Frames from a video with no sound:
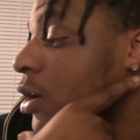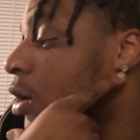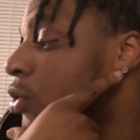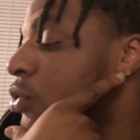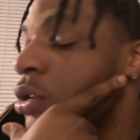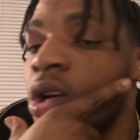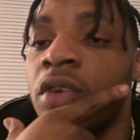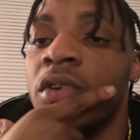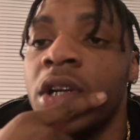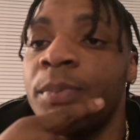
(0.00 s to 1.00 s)
I don't know. They
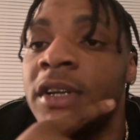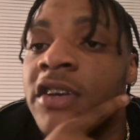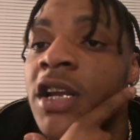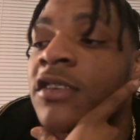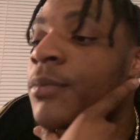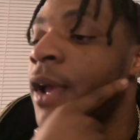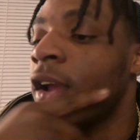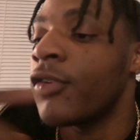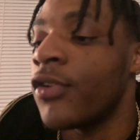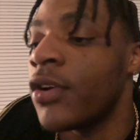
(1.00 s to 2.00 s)
really be changing back
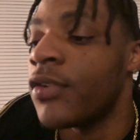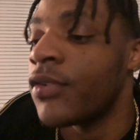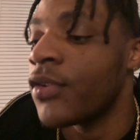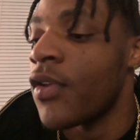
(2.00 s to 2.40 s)
and forth.